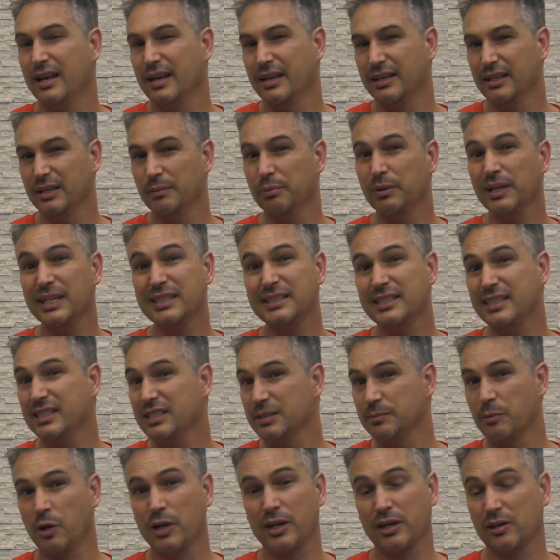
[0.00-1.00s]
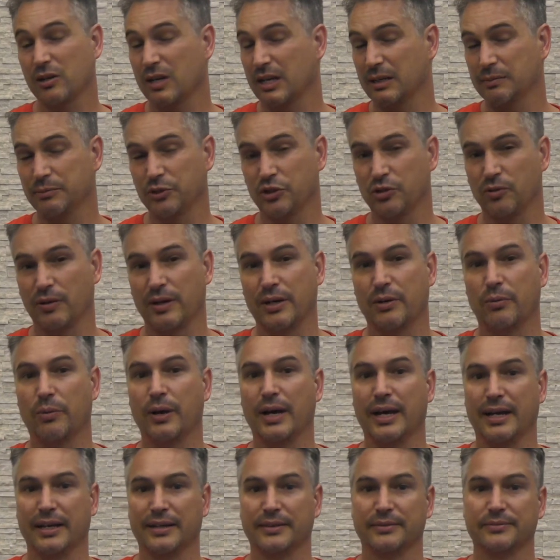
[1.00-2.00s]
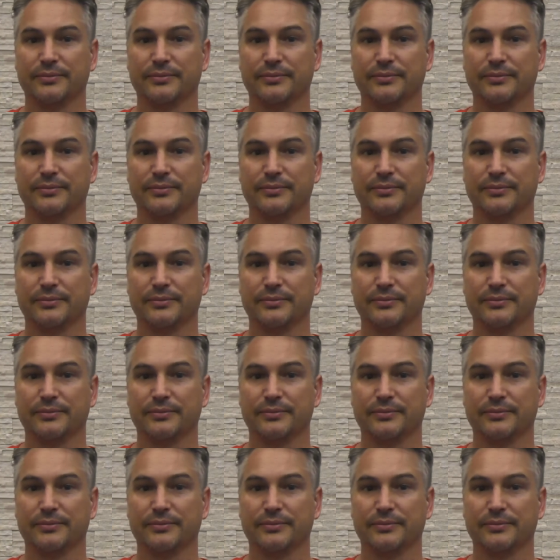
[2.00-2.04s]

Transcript: The blessings might not come straight away.